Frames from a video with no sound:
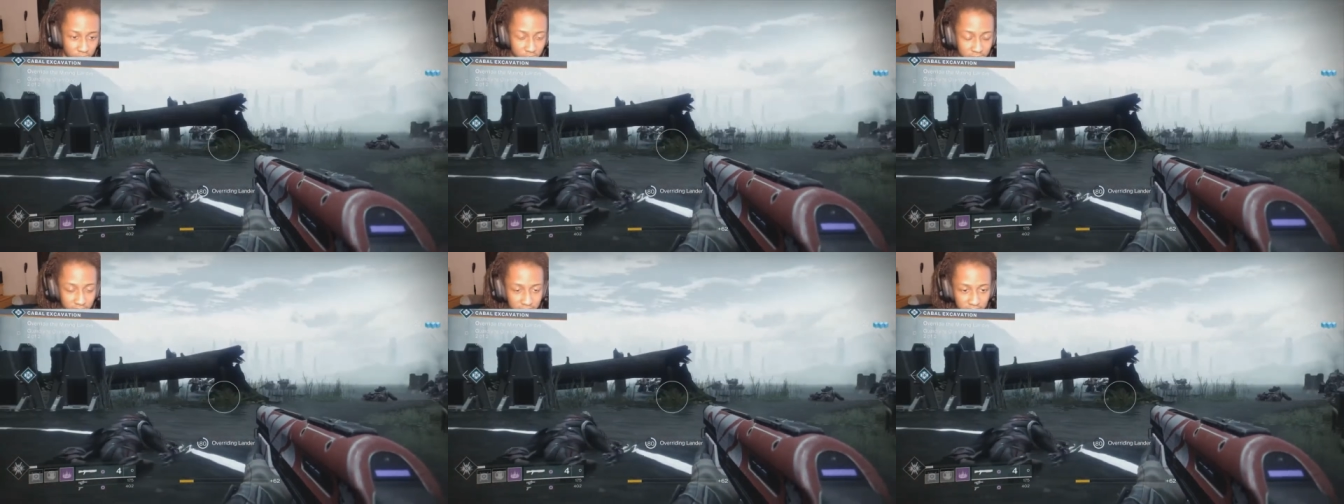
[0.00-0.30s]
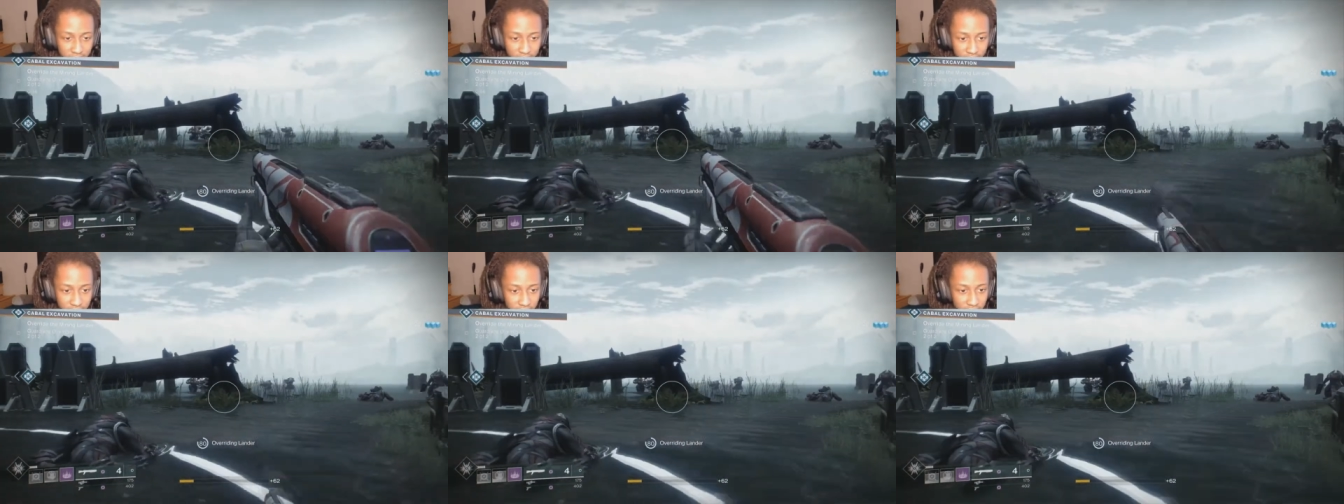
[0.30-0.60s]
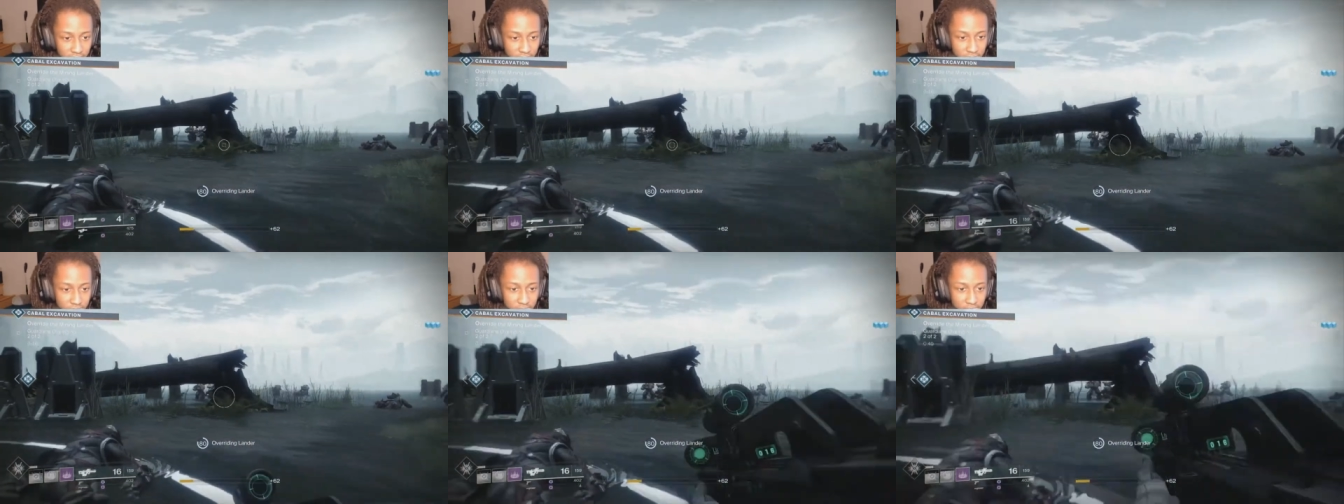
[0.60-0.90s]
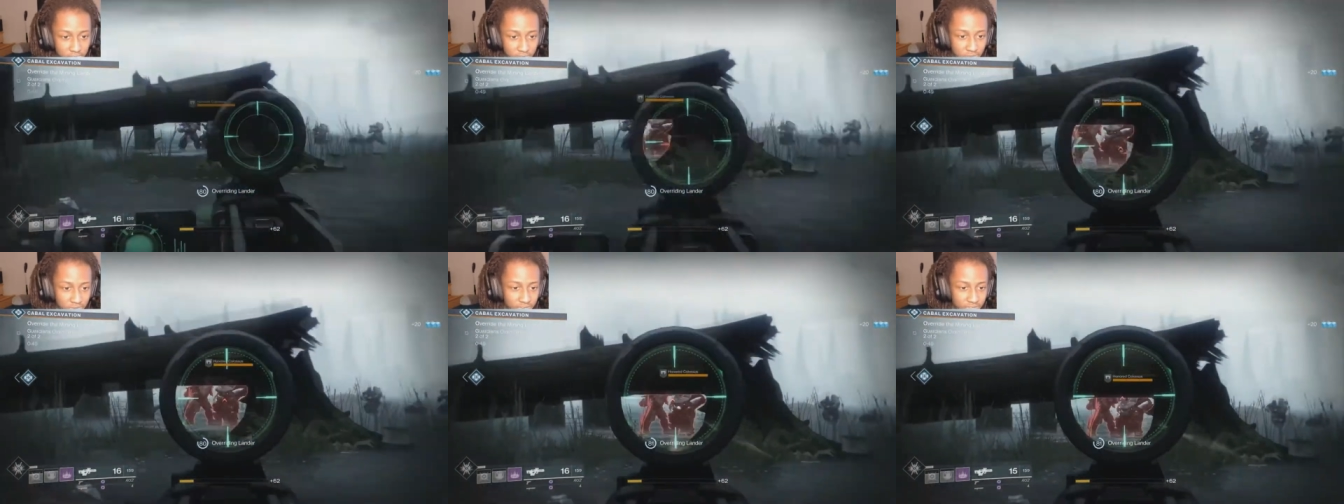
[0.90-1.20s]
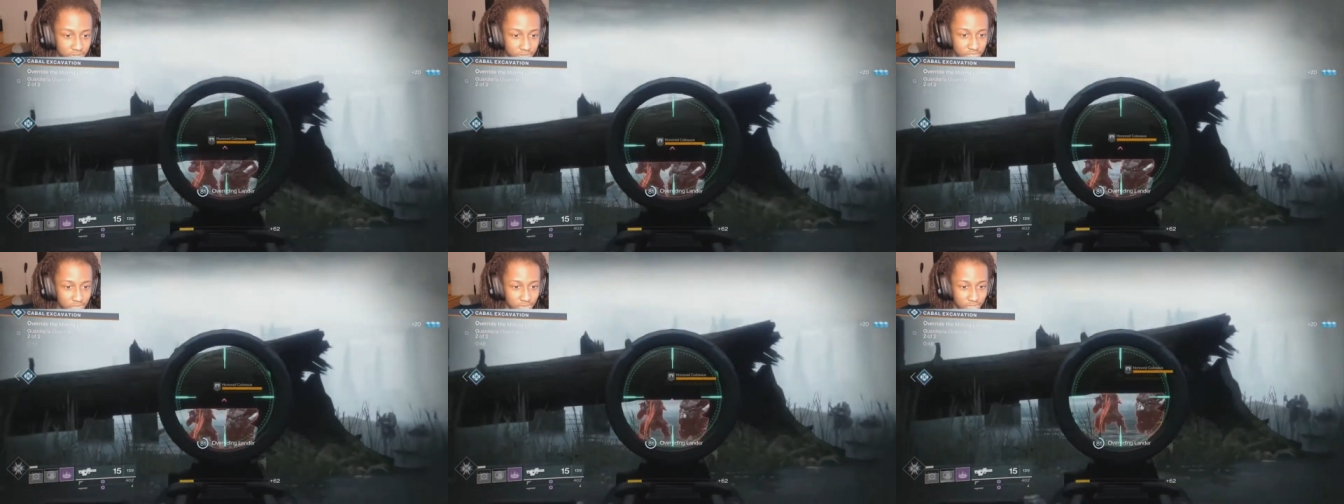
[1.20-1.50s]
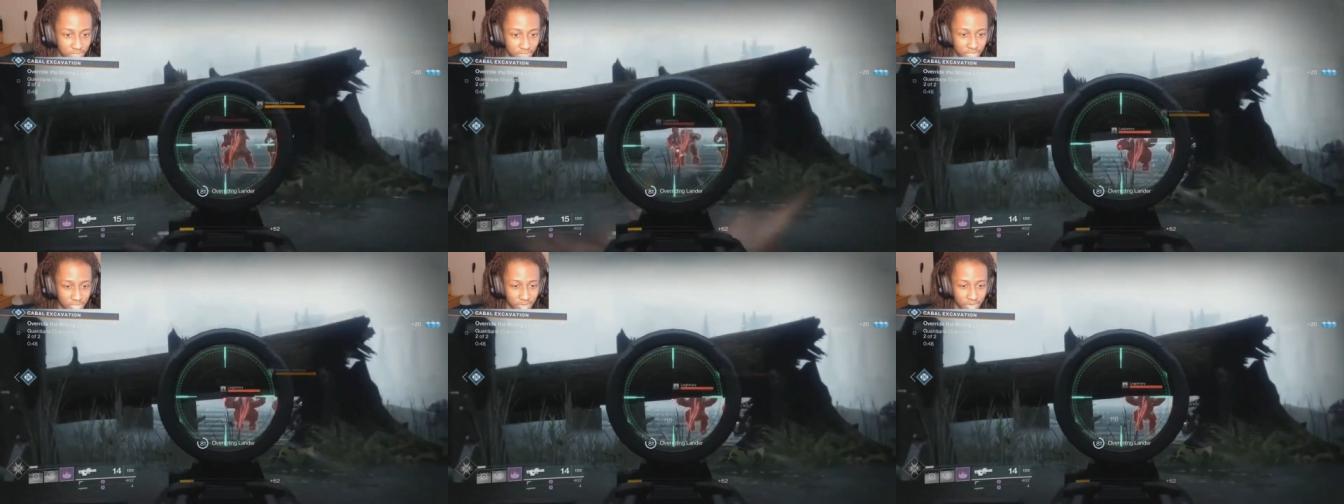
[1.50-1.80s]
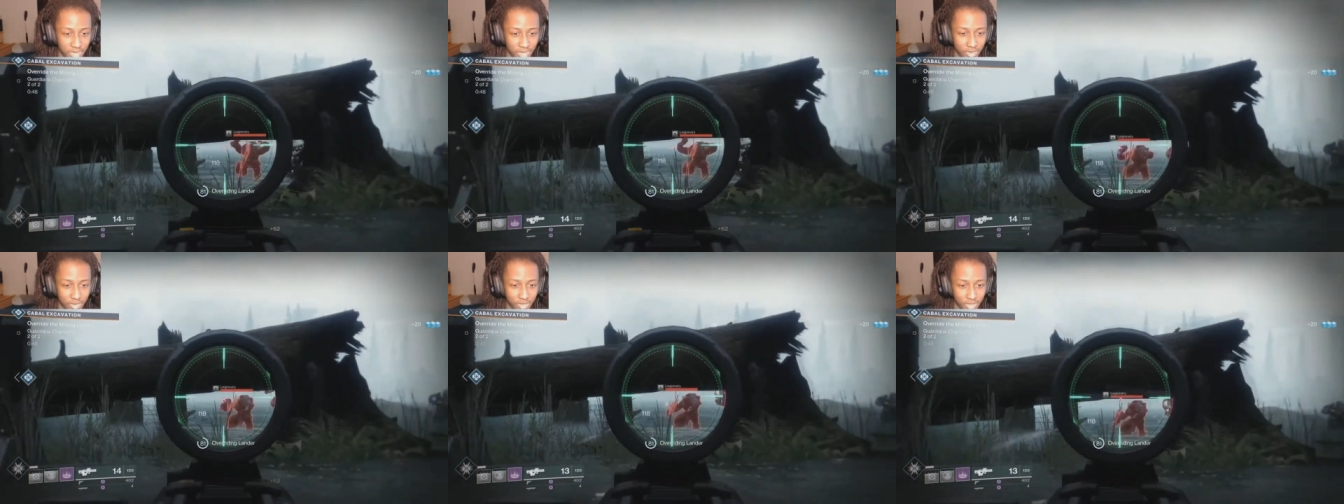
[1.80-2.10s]
quickly if they're like running away from you with low
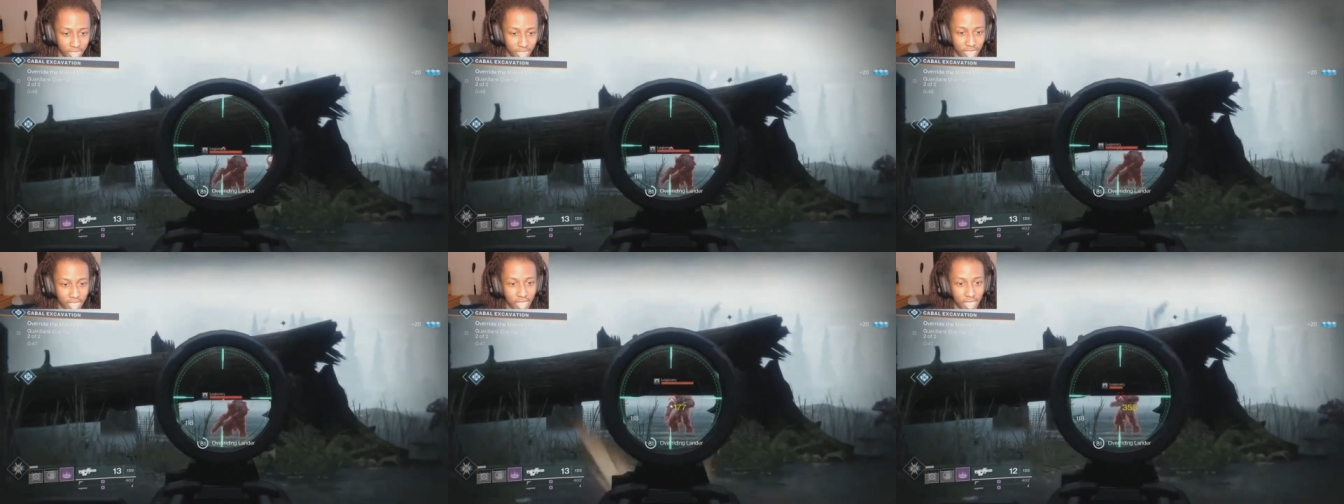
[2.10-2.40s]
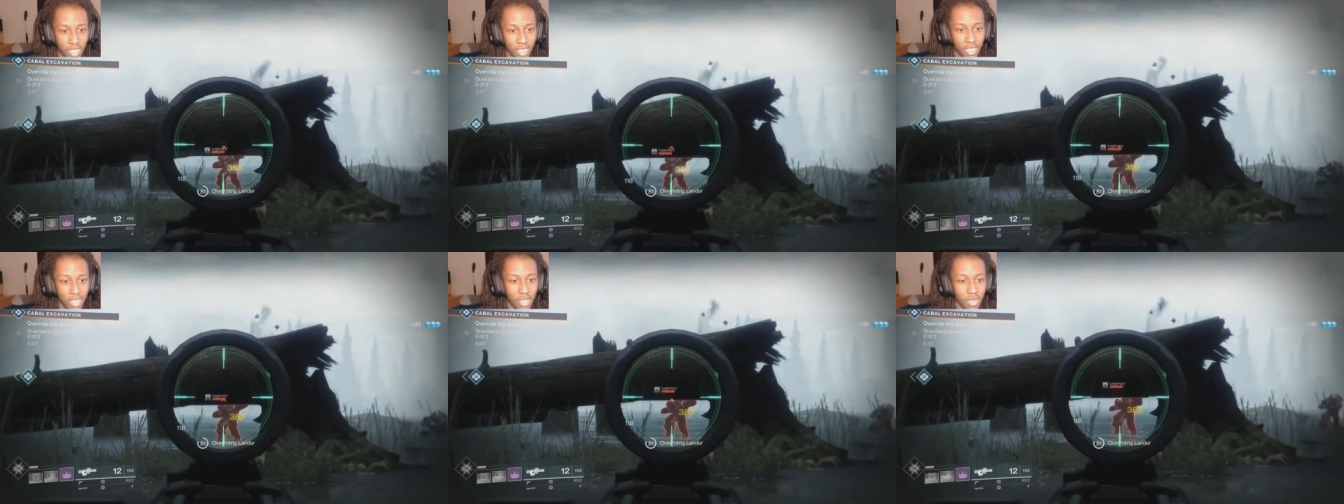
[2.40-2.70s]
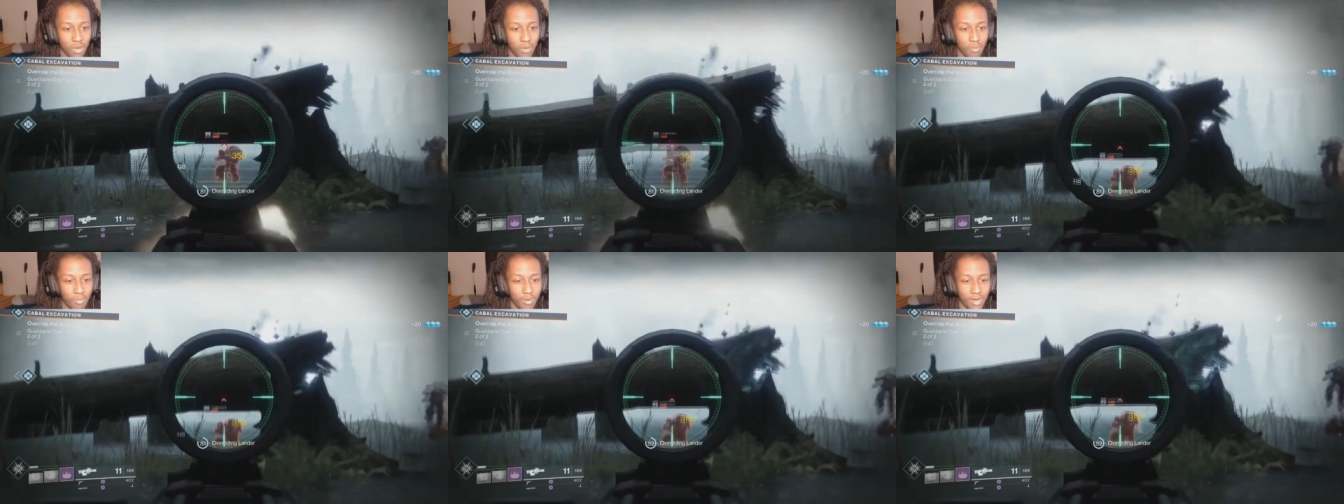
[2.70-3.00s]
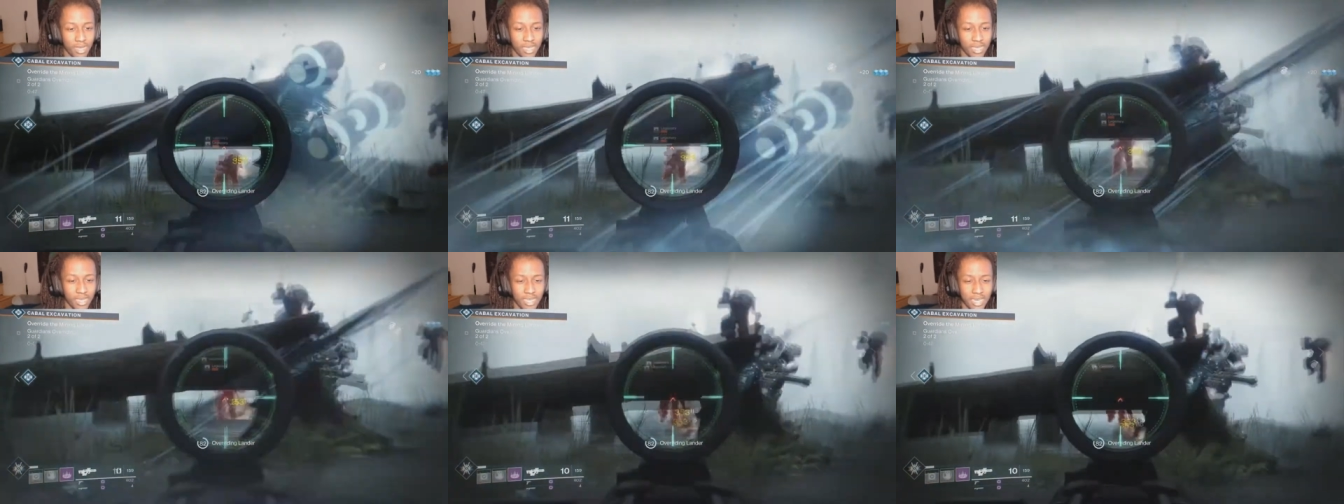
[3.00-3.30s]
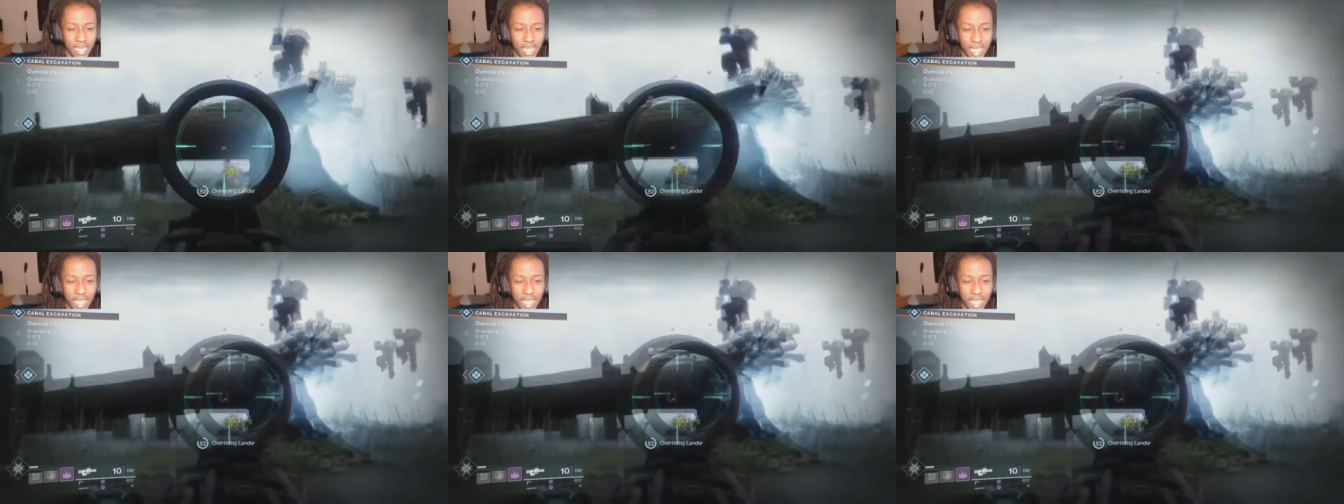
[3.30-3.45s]
health. But